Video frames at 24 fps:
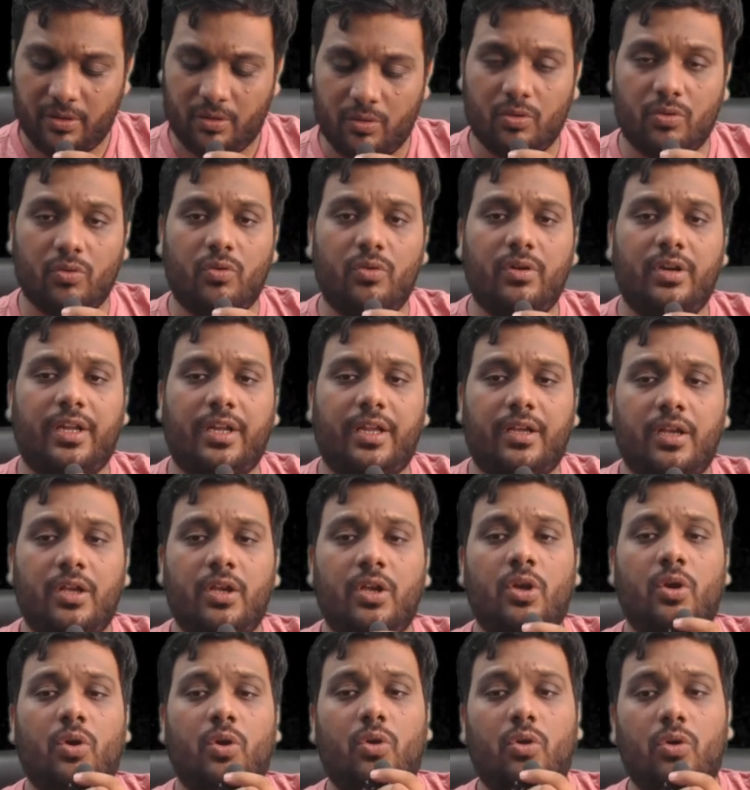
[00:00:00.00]
crore only.
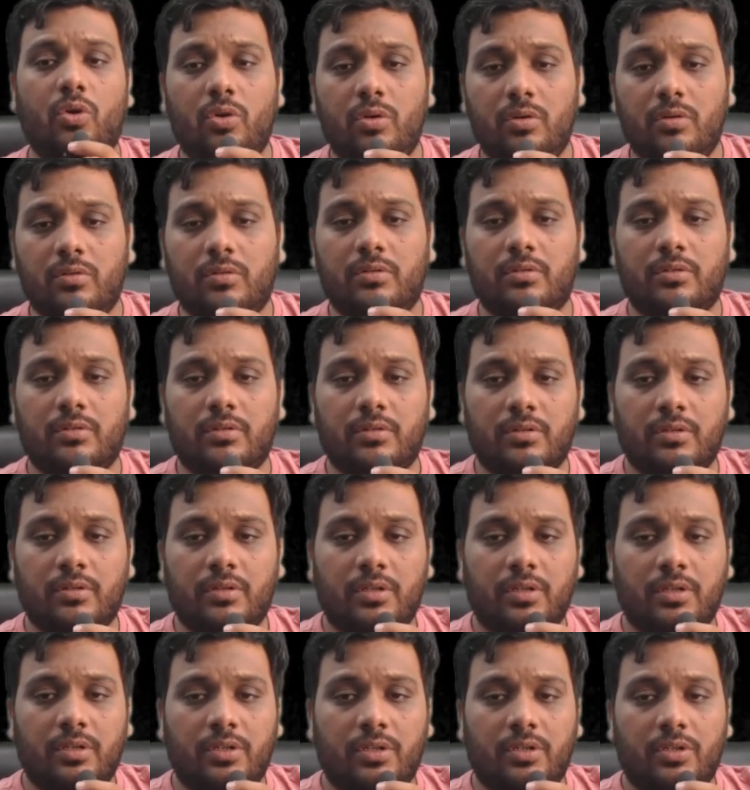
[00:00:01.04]
Oh,
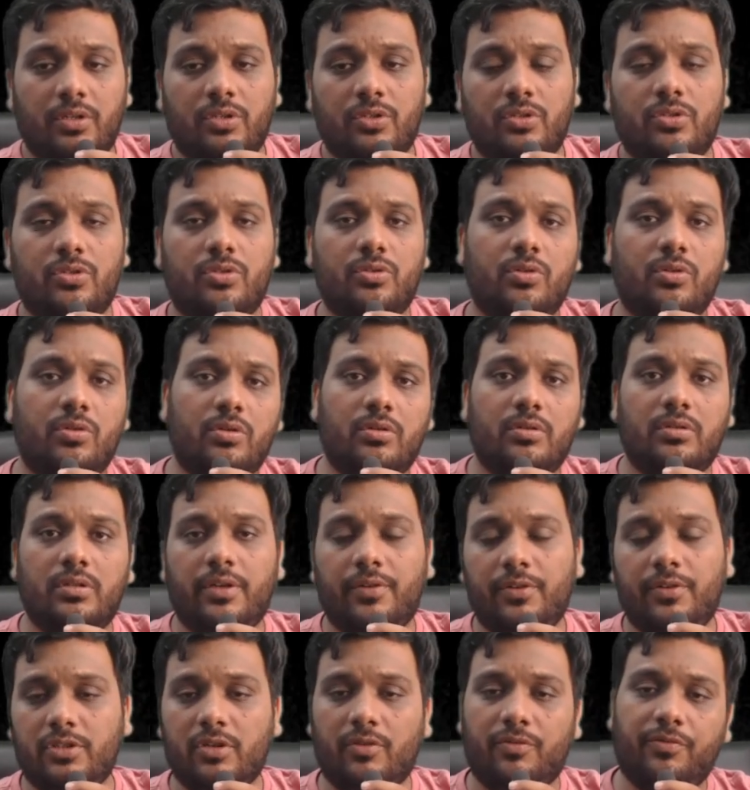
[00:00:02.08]
so
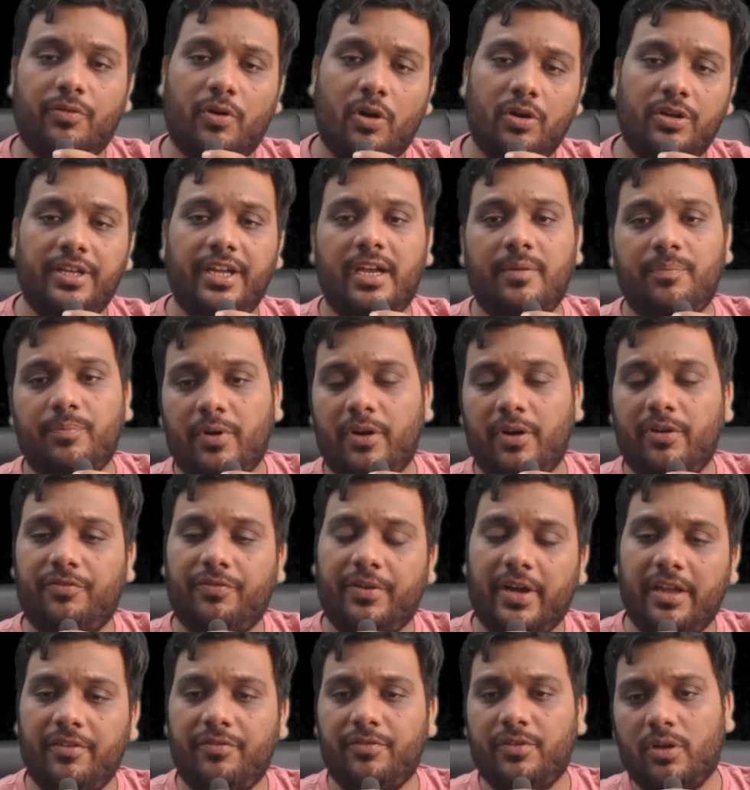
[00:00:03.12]
there was a
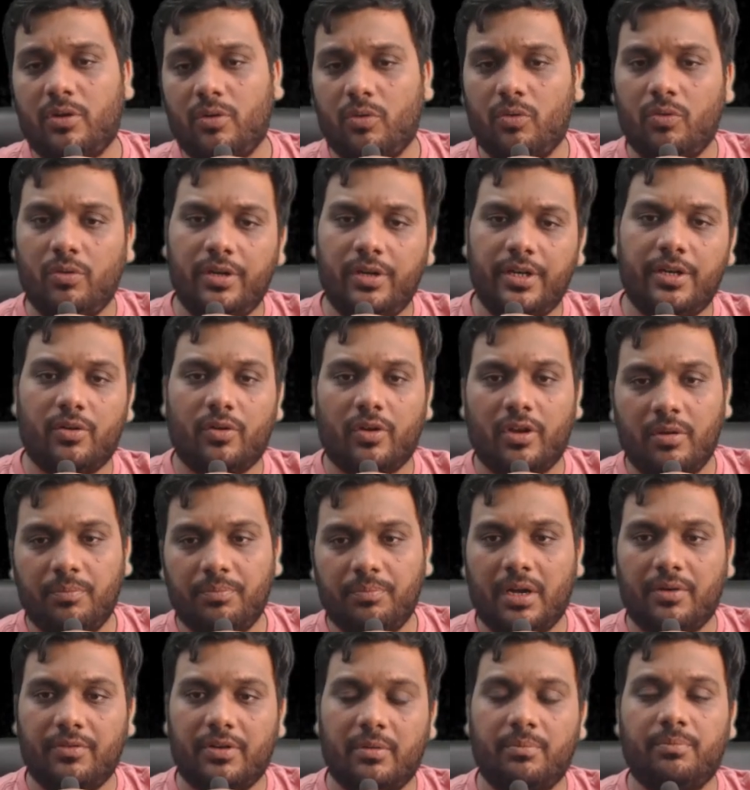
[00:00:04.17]
48.5 crore only drawing
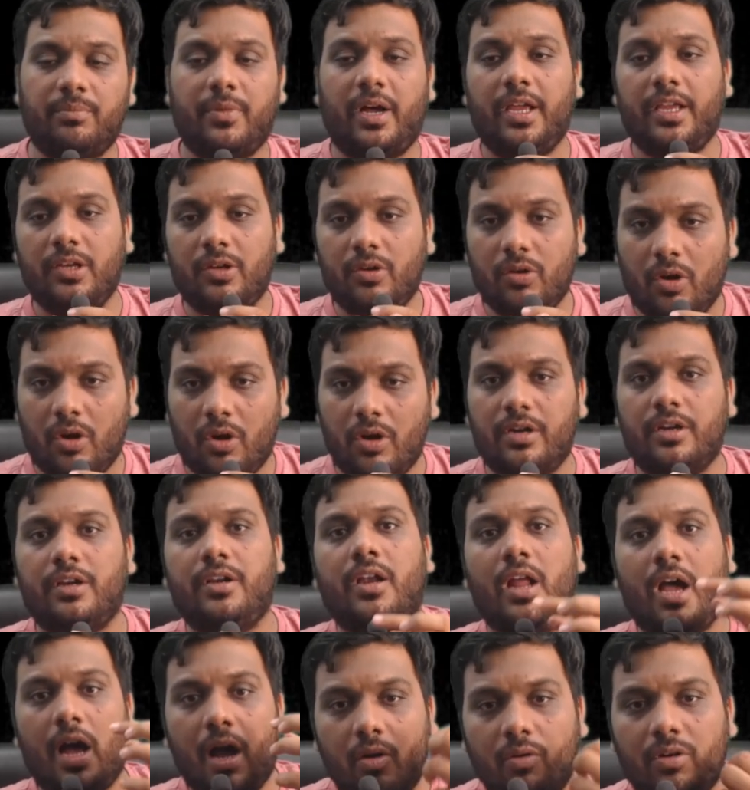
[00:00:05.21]
power. My
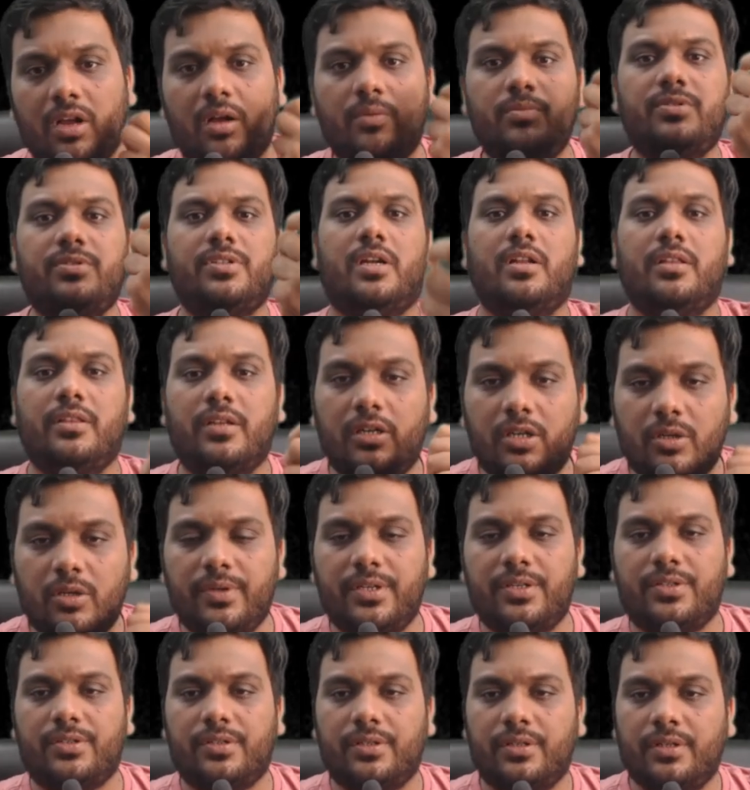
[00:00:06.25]
God, now comes another
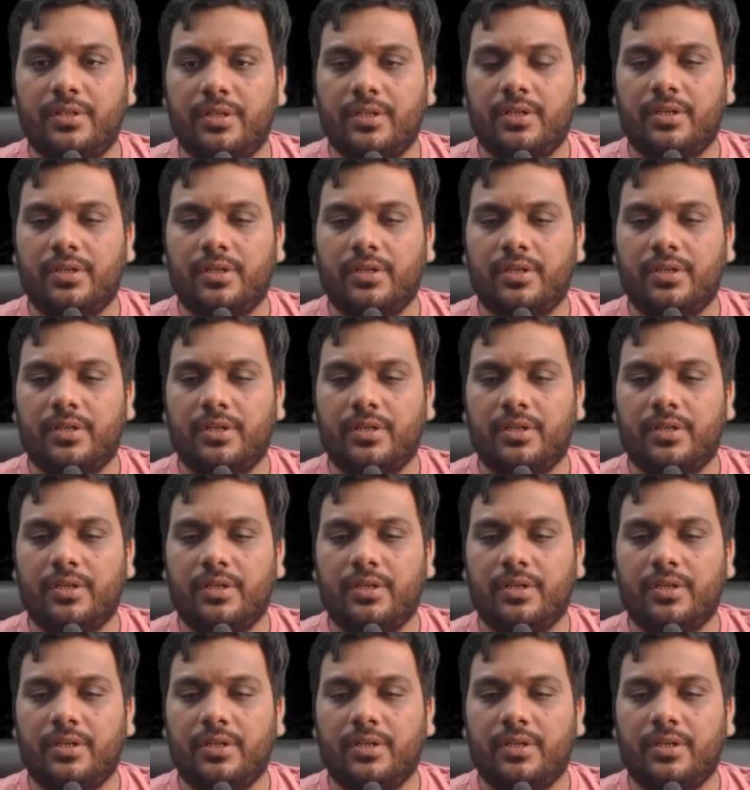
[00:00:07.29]
twist.